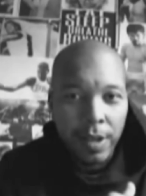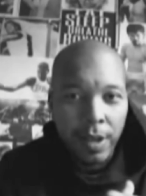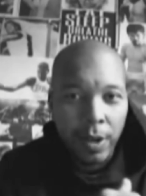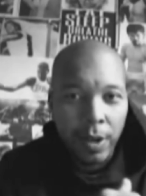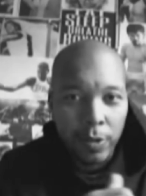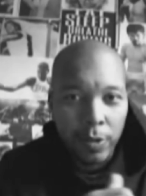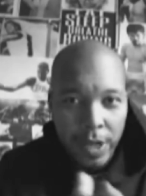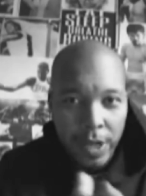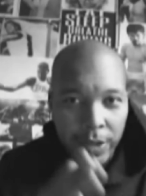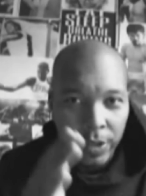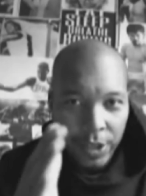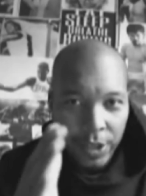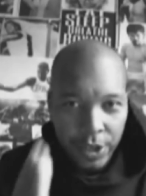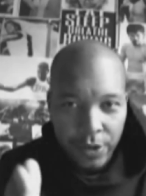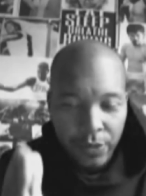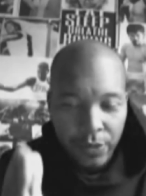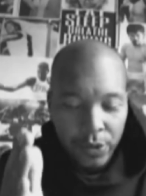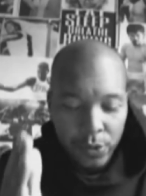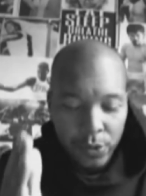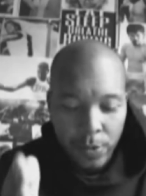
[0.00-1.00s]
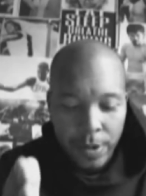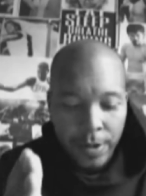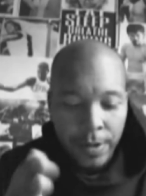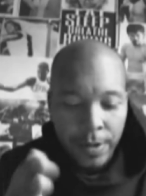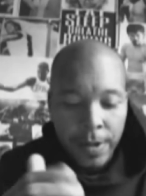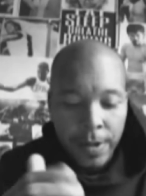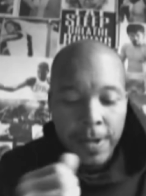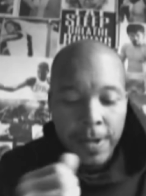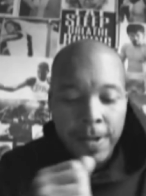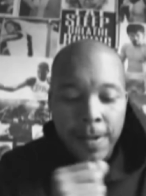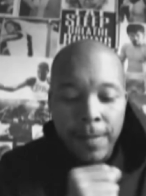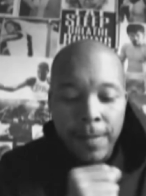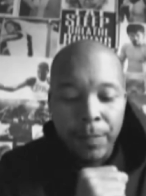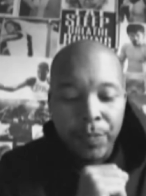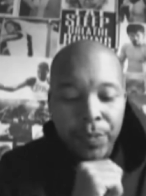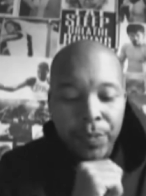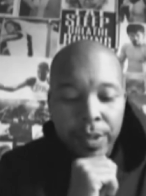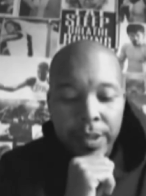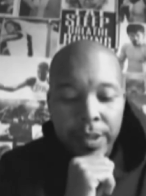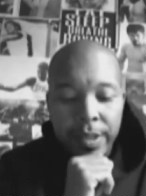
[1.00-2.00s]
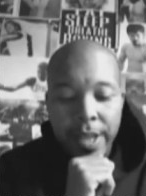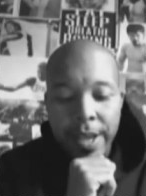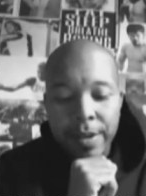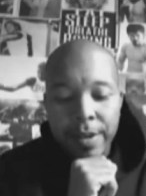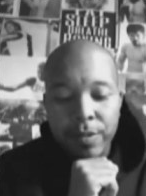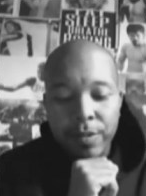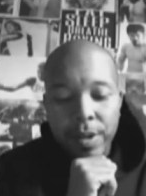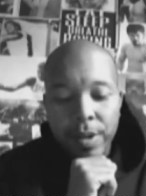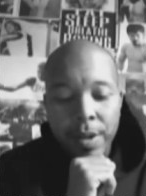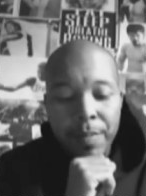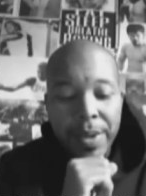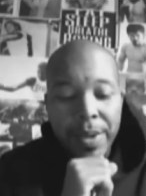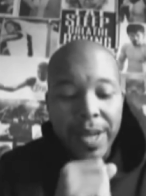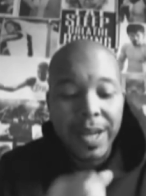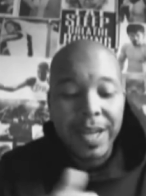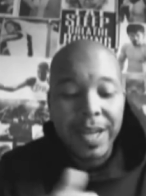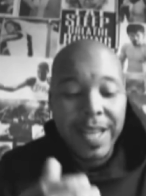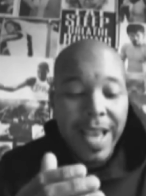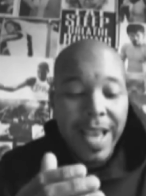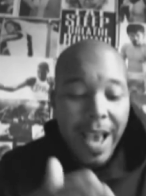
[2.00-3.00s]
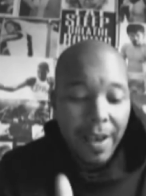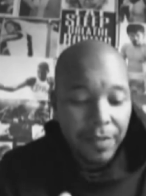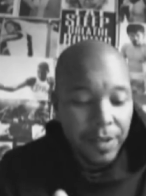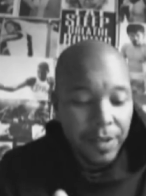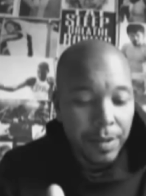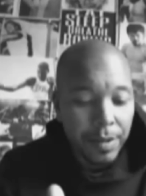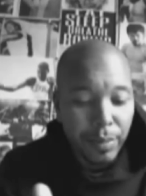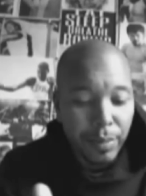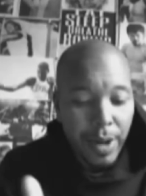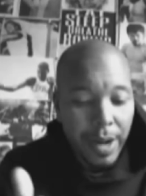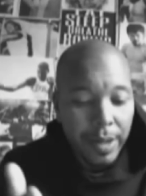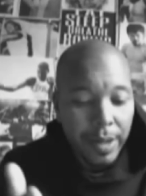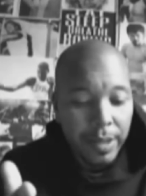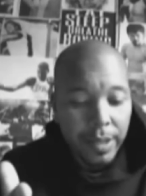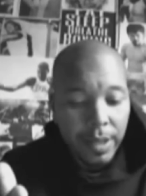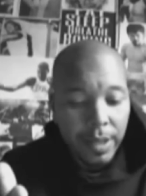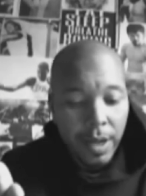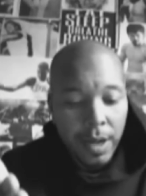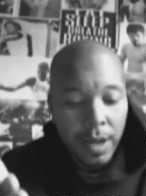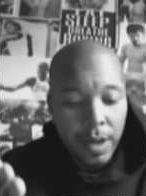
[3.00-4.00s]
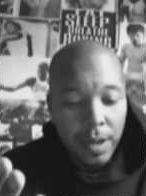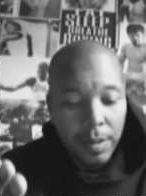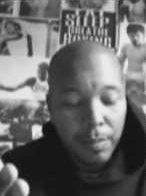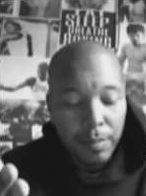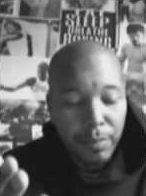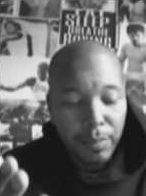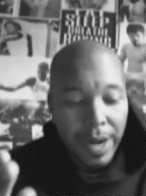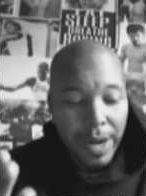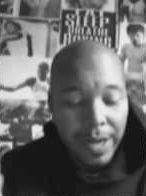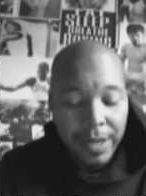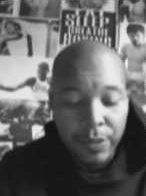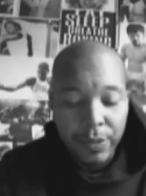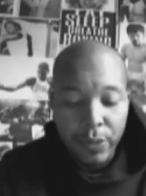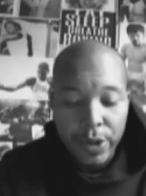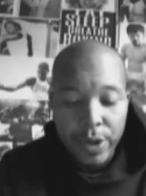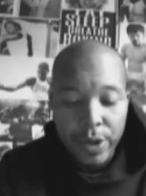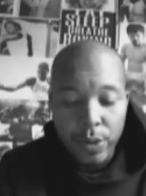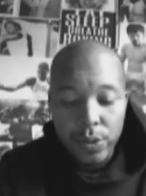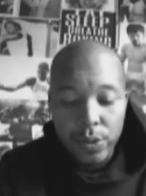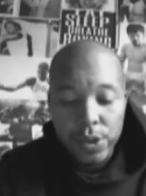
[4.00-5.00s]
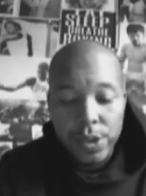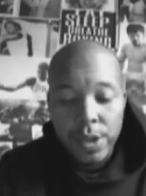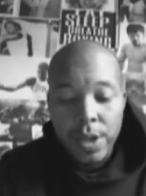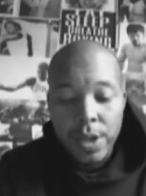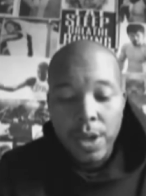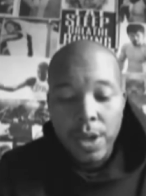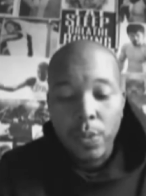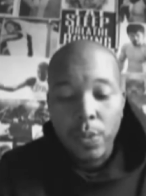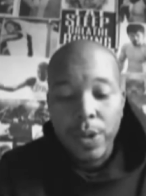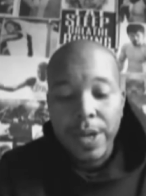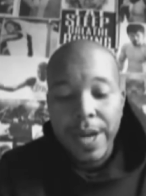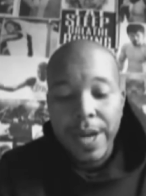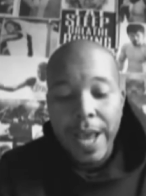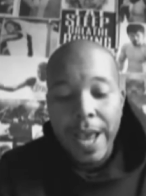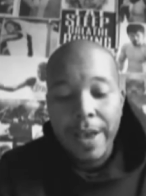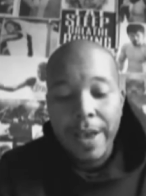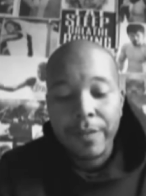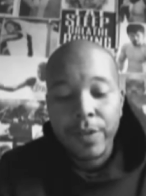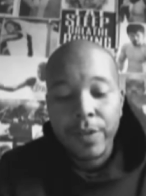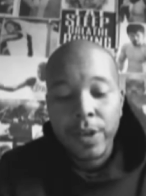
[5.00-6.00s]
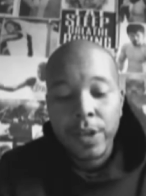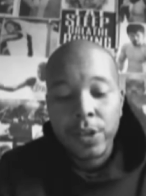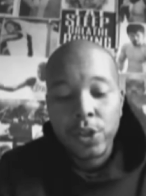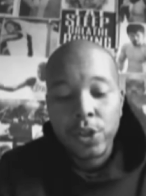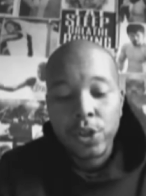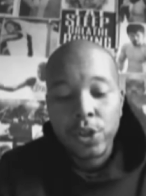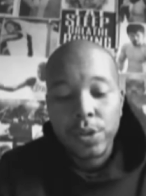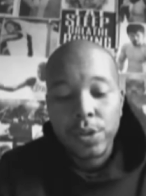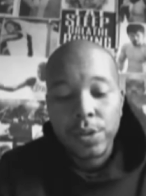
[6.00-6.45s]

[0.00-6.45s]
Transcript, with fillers: close out the year as well. Then immediately after Bradley uh, Bradley Rios, we're gonna have a uh,